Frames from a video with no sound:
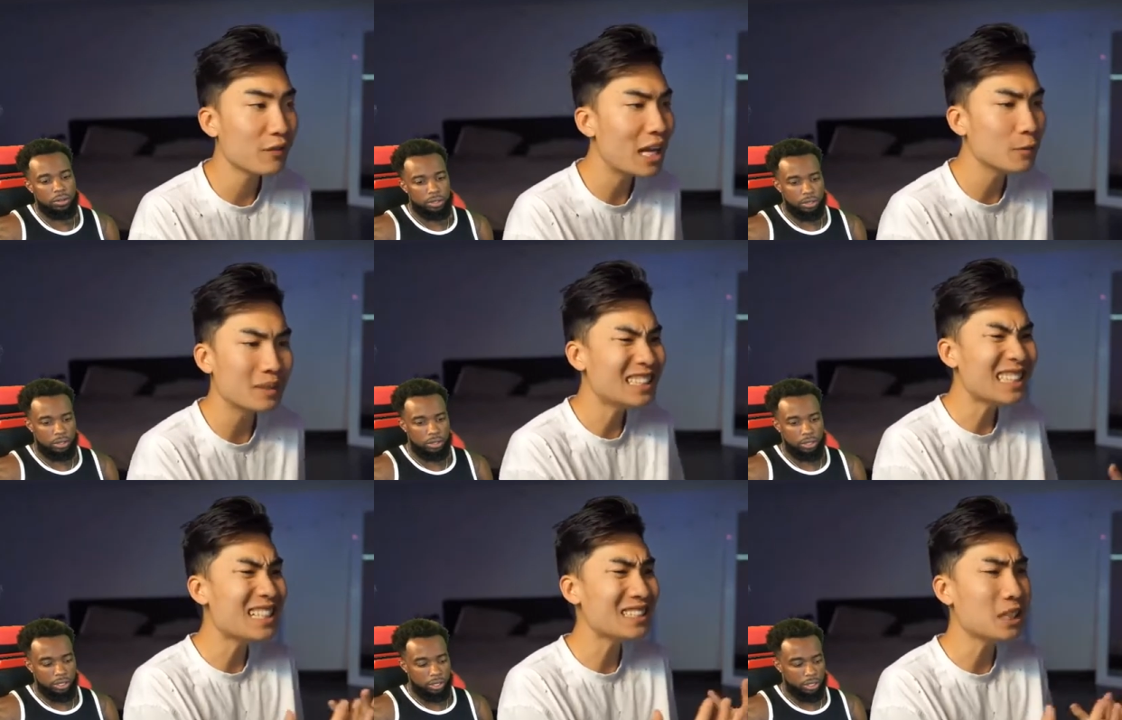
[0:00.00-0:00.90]
Speaker 1: fans, but this
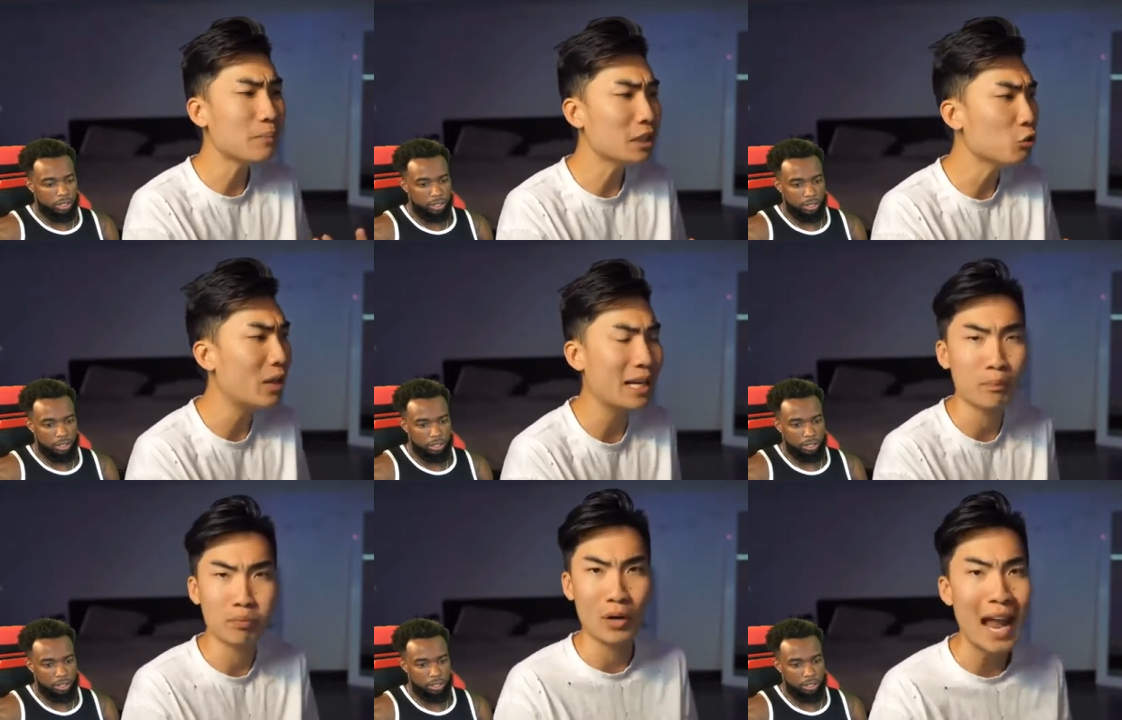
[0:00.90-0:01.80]
isn't something you like
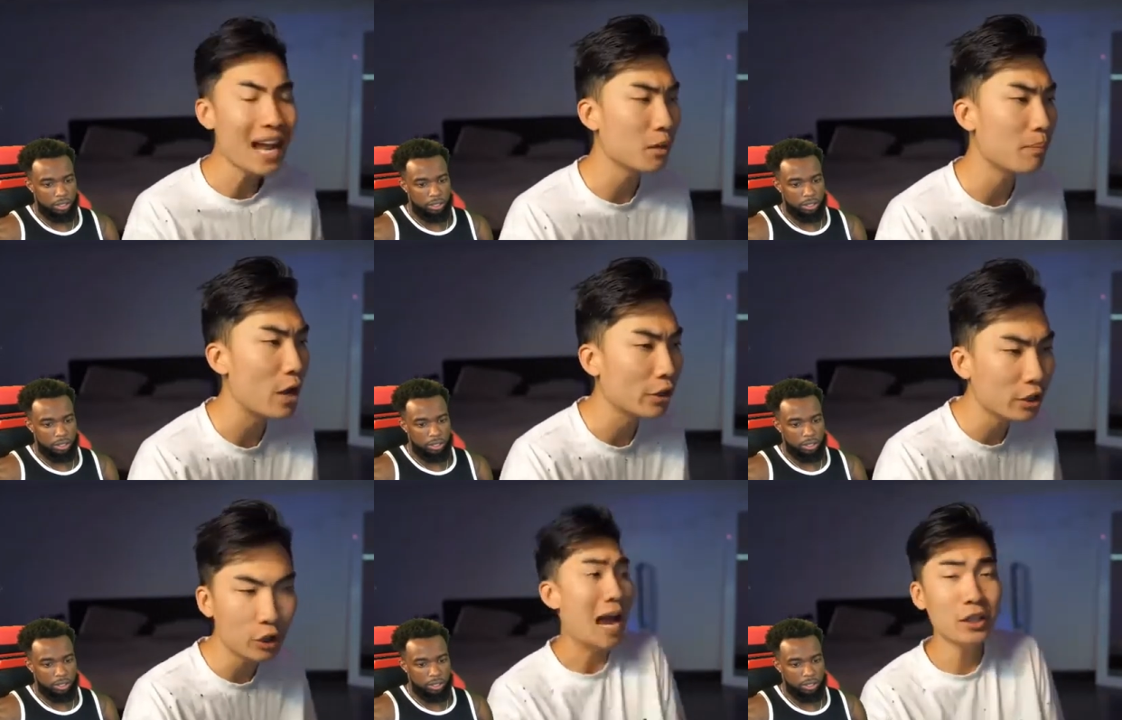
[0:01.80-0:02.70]
brag about. You know,
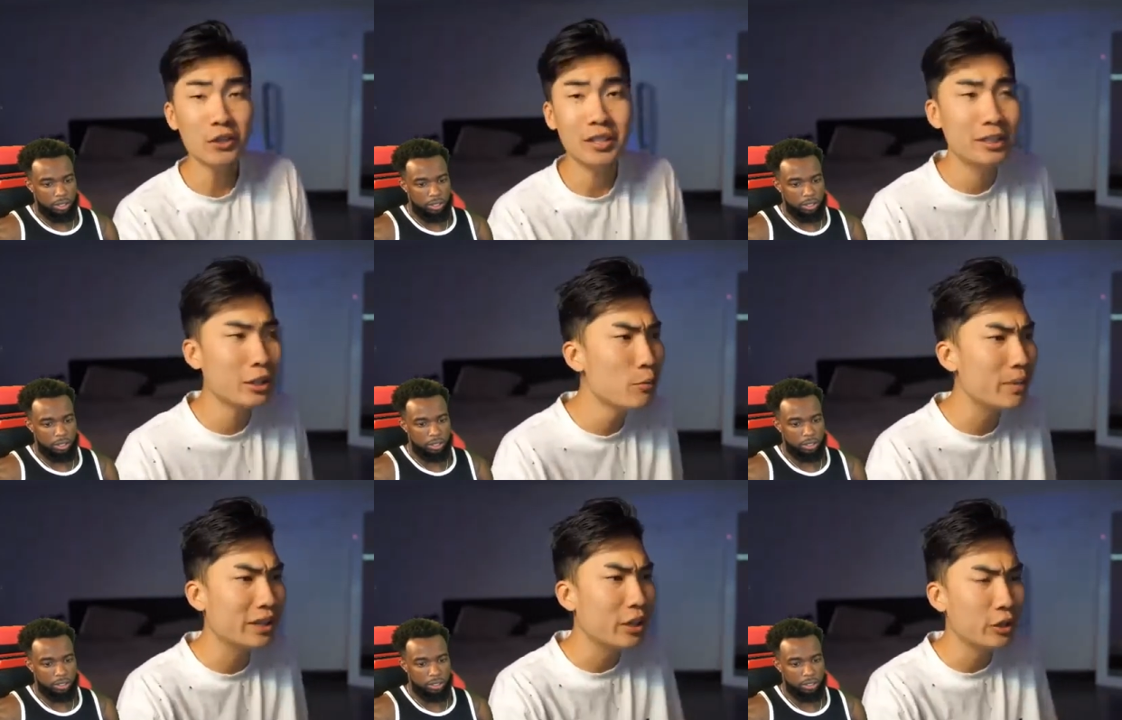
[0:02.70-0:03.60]
I do this too, but
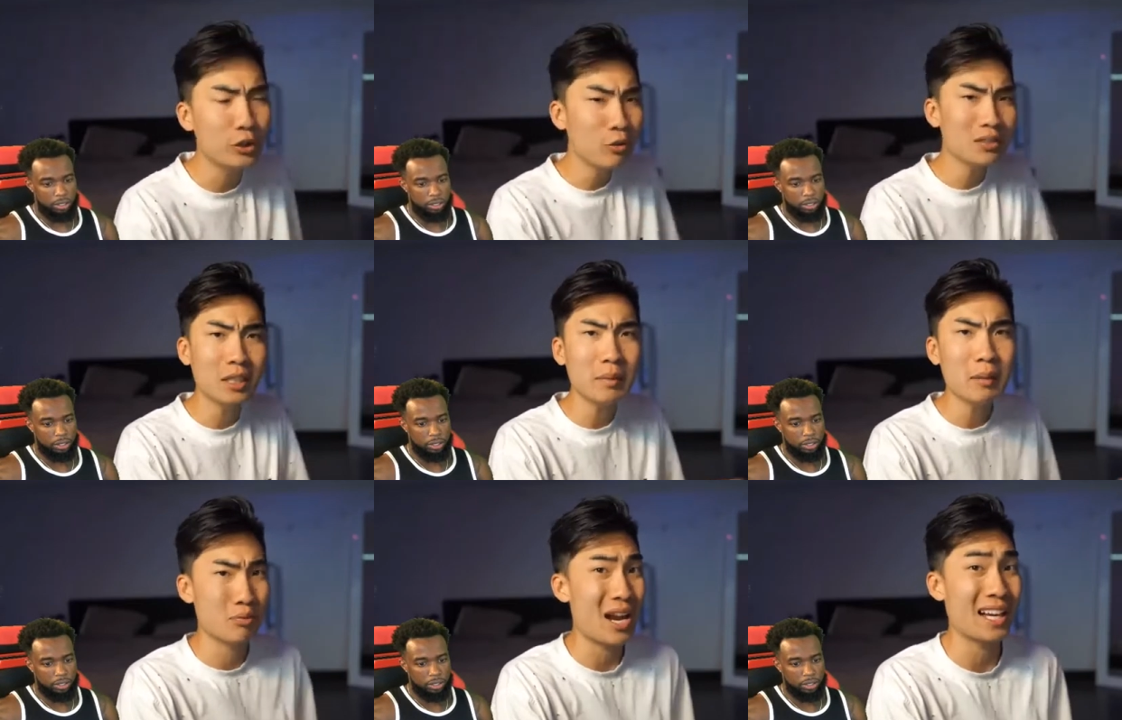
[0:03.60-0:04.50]
you know, you don't see me
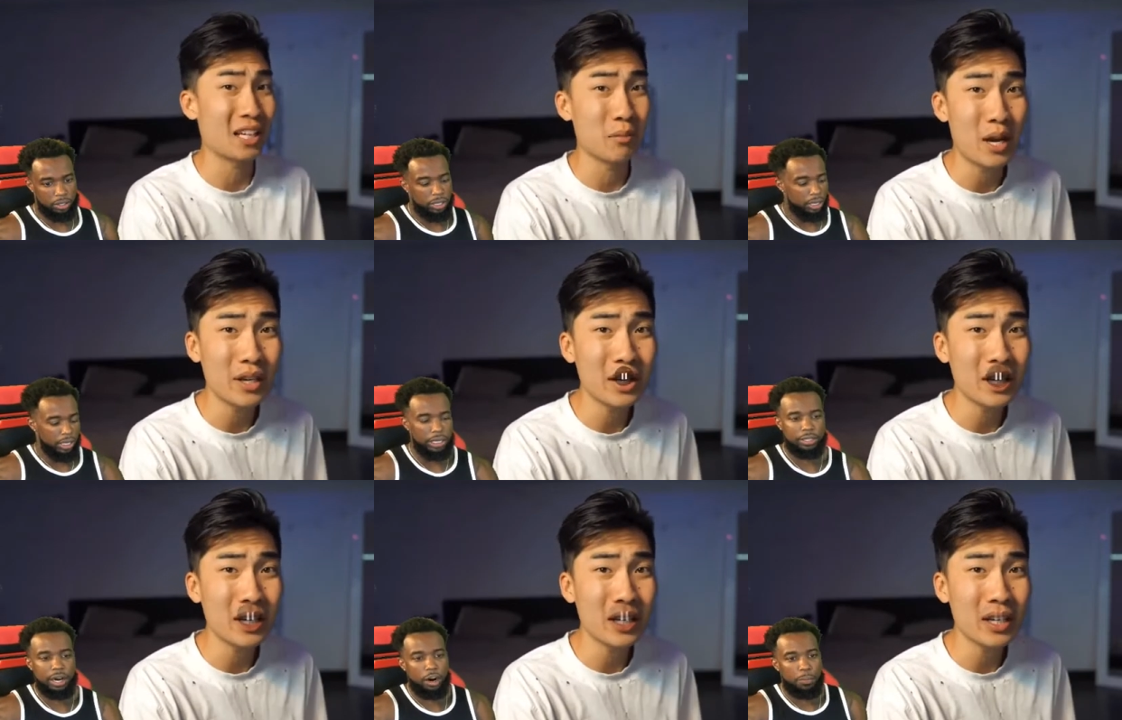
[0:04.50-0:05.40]
bragging about. It's called
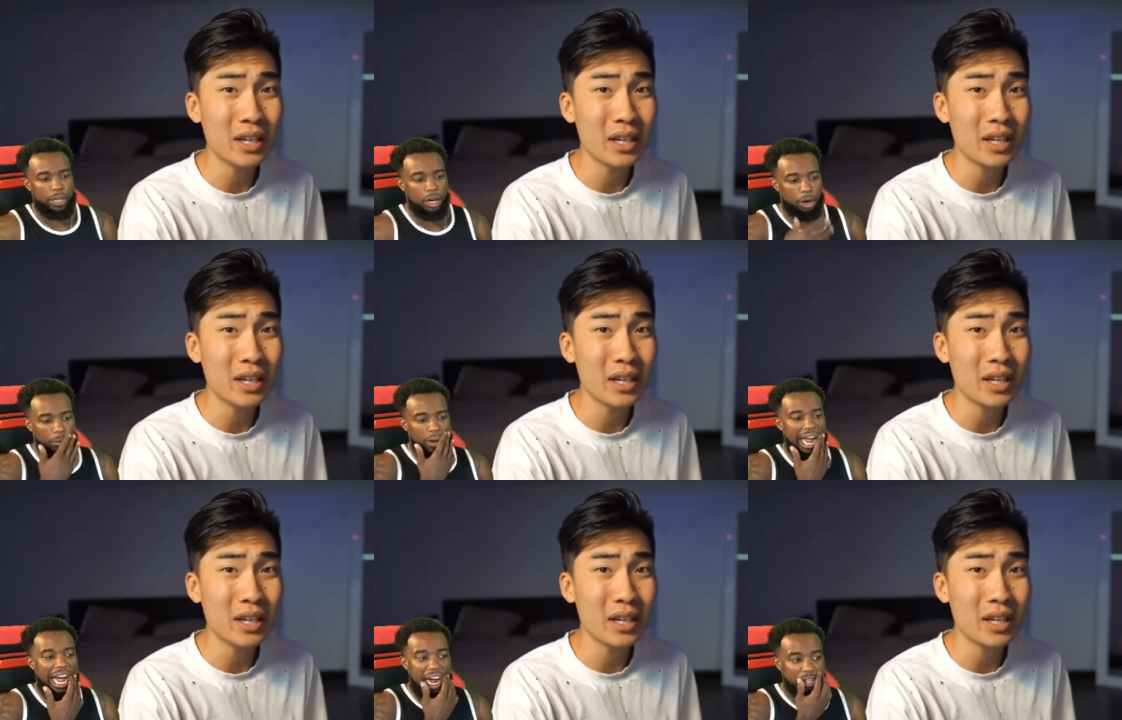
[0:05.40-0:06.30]
being humble.
Speaker 2: I
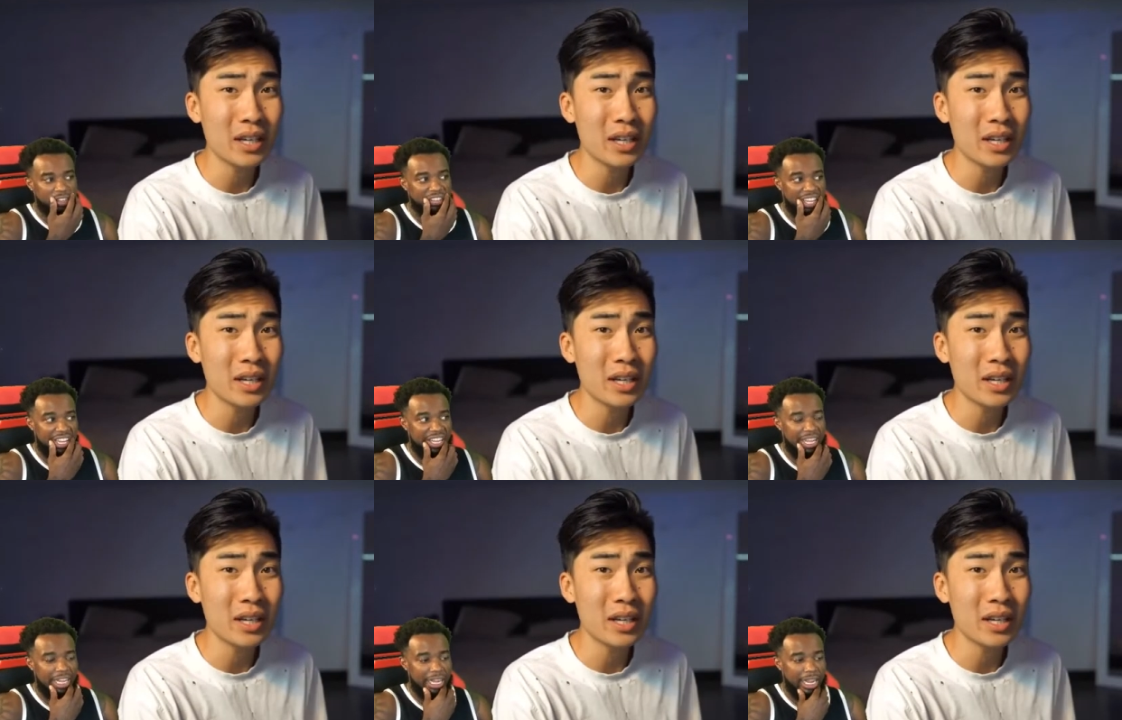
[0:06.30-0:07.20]
understand it,
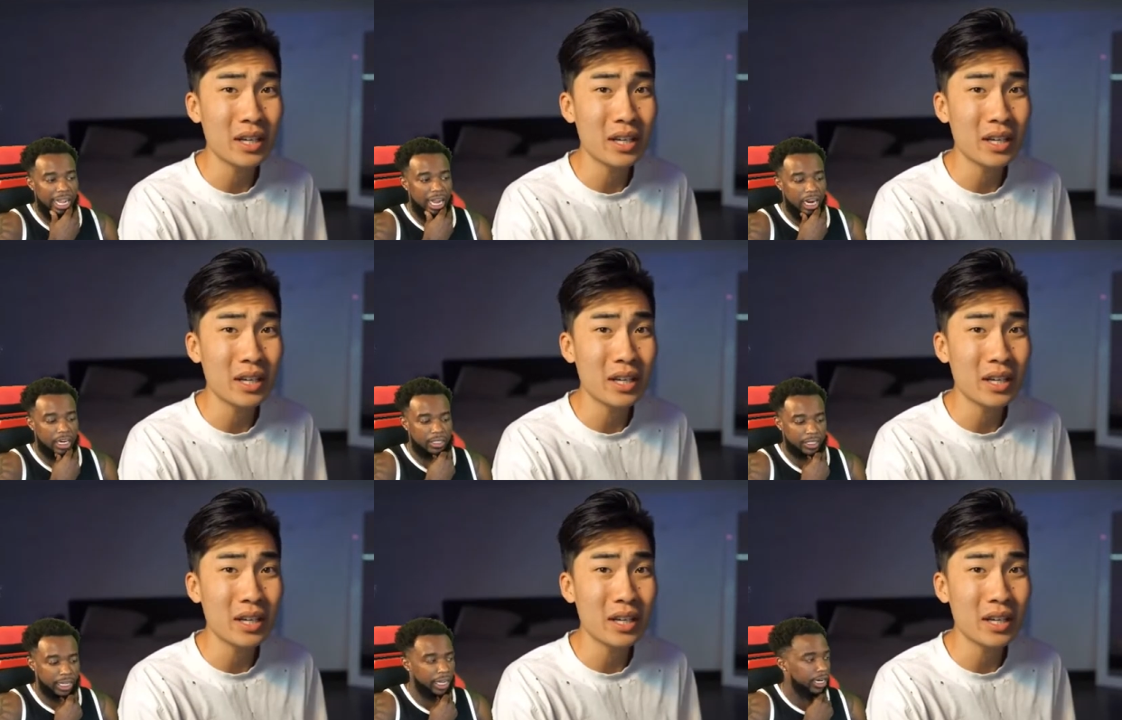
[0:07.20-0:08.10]
guy. I I understand
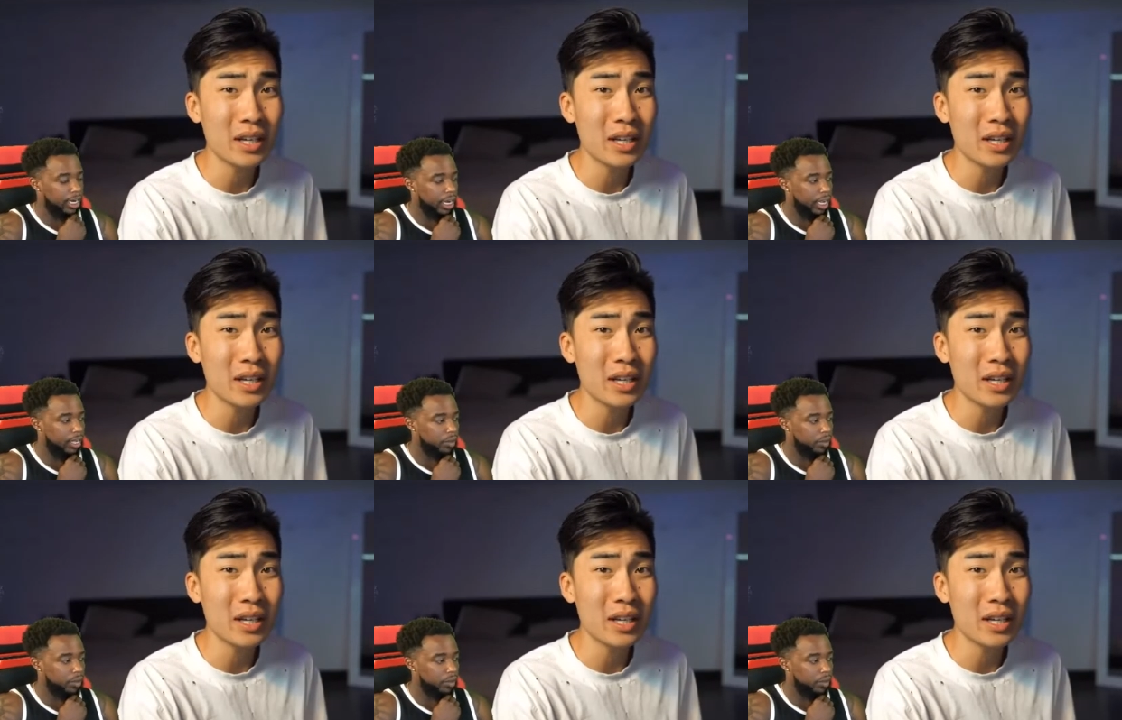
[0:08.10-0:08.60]
it. I.